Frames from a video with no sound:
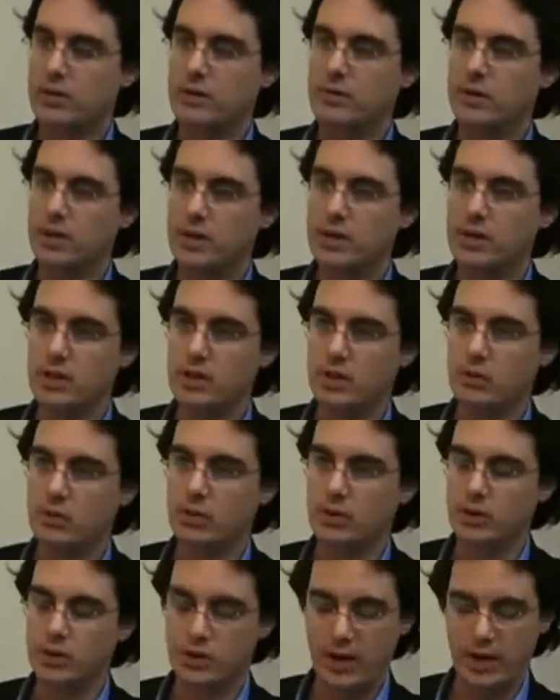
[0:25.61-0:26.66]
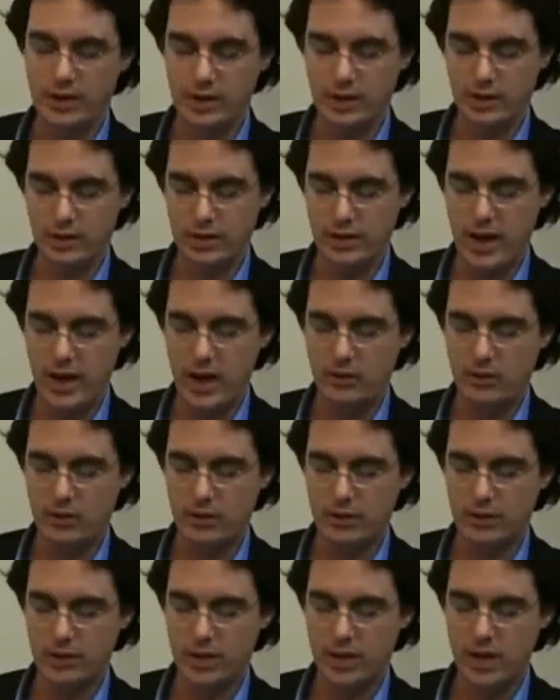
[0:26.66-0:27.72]
demolition of the World Trade Center
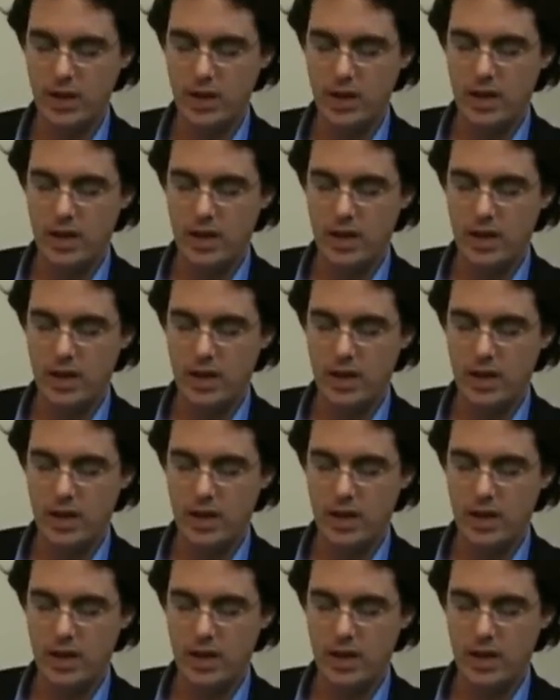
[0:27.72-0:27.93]
towers.